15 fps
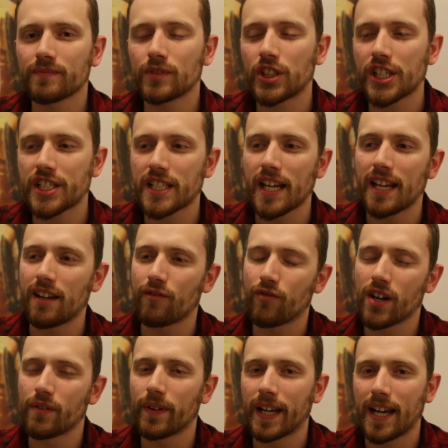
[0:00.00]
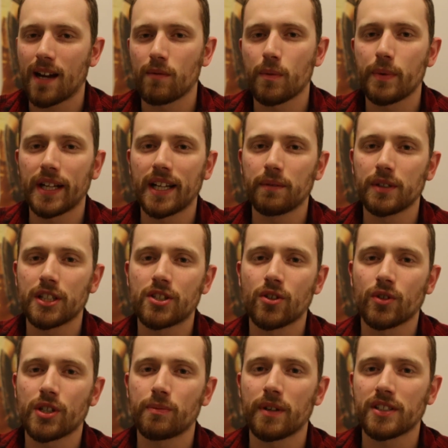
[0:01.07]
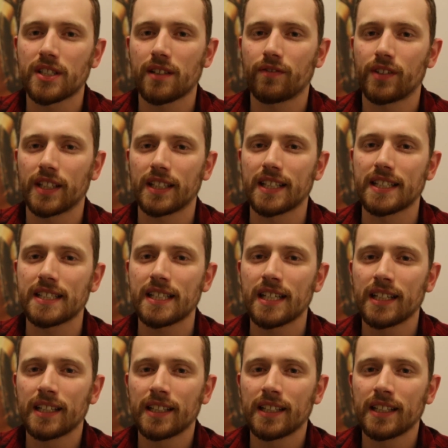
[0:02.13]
just sitting in front of a camera, being able to talk to you about stuff like this